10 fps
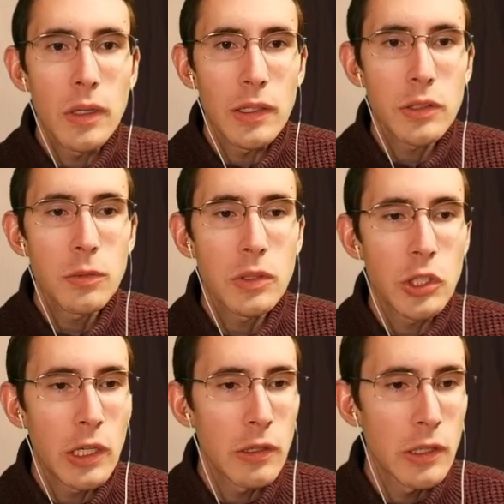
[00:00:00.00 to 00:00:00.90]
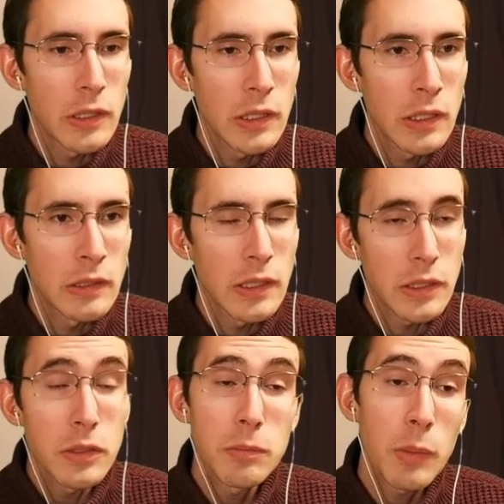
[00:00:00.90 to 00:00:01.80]
Got two with Jalinon.
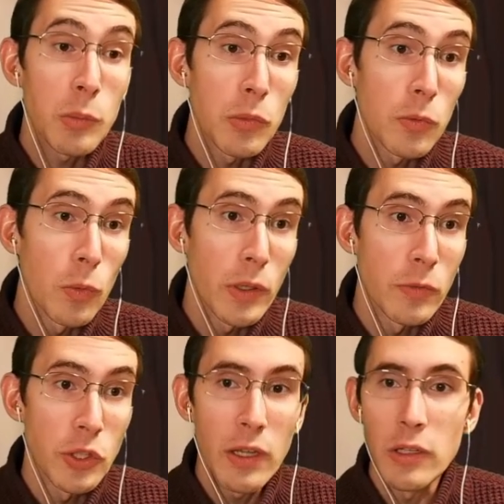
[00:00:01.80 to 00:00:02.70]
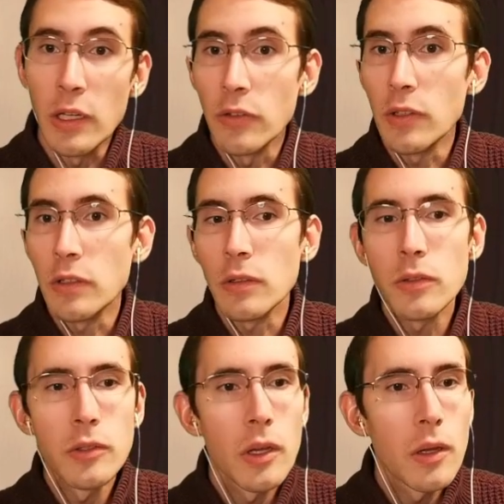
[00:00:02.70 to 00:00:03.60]
I could maybe move one of Jalinon's
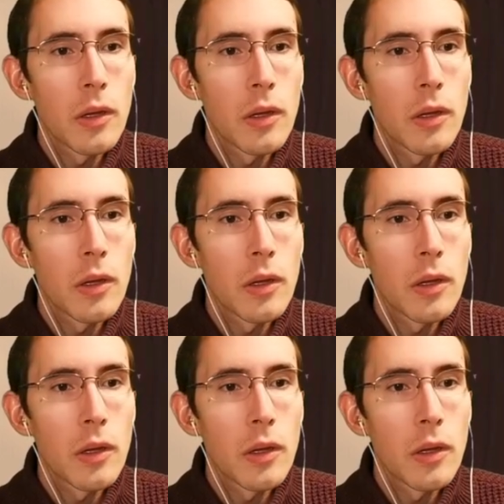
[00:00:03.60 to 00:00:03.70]
sentinels.